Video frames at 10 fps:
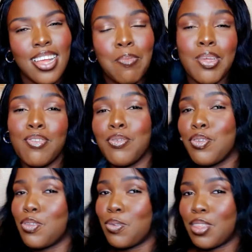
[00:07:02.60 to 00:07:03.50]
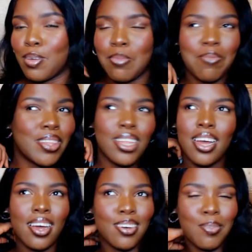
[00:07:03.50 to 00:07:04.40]
I mean, if you want to know, tell me.
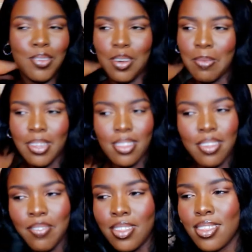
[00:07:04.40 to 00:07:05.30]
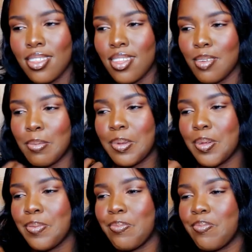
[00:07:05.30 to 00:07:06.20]
Nah, I won't talk about it even still,
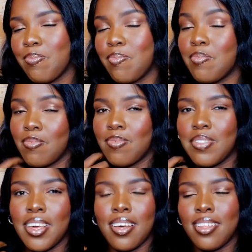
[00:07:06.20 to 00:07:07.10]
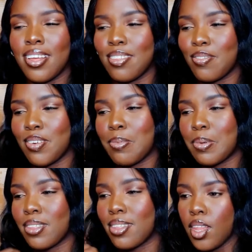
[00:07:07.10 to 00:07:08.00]
but yeah, that's the first
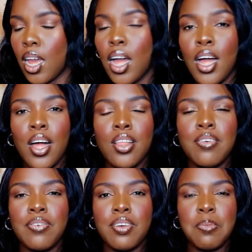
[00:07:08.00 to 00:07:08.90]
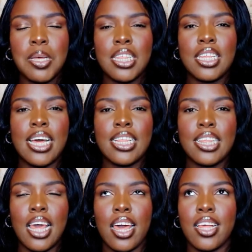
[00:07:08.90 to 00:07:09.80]
person. The first person I
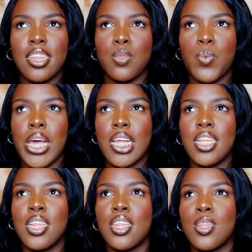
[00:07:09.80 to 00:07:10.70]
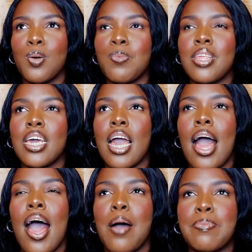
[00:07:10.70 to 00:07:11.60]
text when something
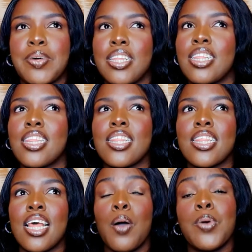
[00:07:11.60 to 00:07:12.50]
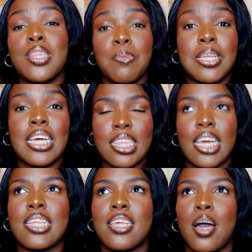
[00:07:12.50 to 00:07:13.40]
happens, when something
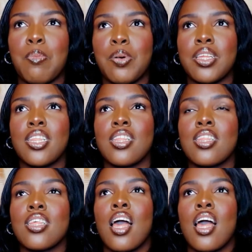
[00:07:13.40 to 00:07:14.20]
exciting happens.